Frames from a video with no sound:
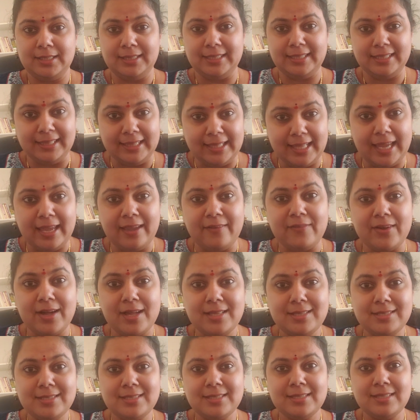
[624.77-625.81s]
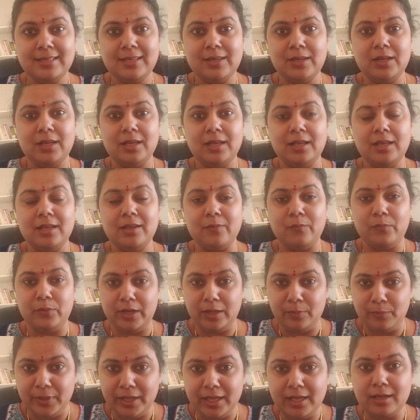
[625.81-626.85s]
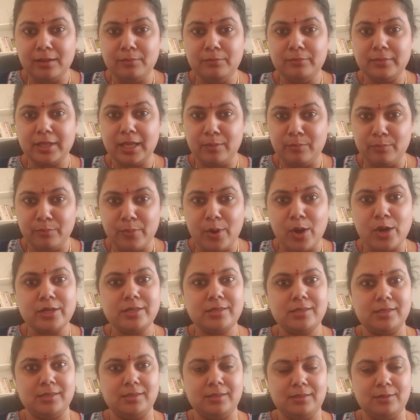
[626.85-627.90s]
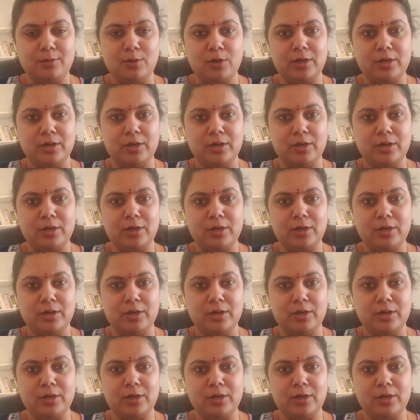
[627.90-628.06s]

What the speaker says: The devas will become immortal,